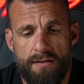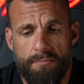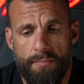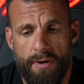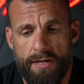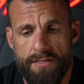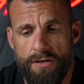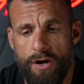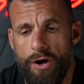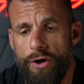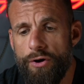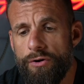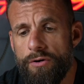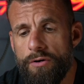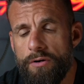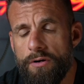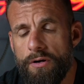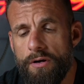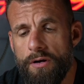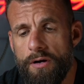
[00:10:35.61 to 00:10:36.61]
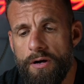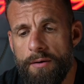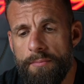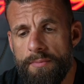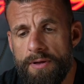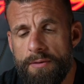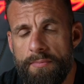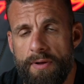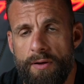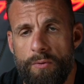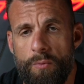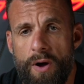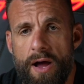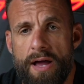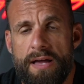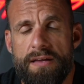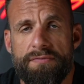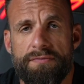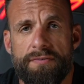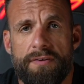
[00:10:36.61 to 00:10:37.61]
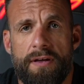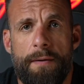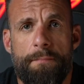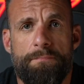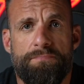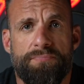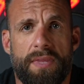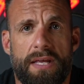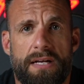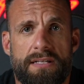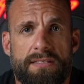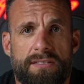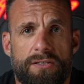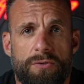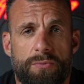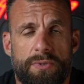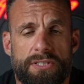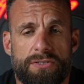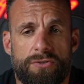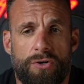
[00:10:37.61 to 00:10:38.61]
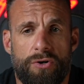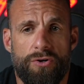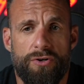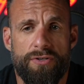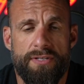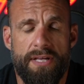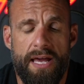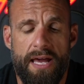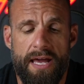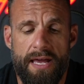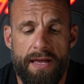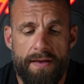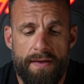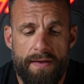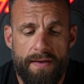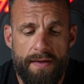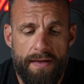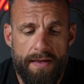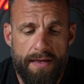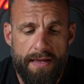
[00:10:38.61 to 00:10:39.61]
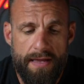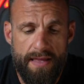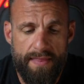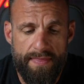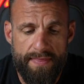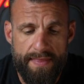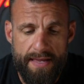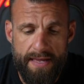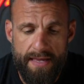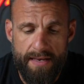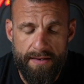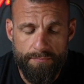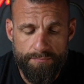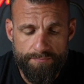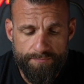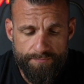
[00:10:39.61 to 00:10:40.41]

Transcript: my daughter, um, and my wife until we start our day, and then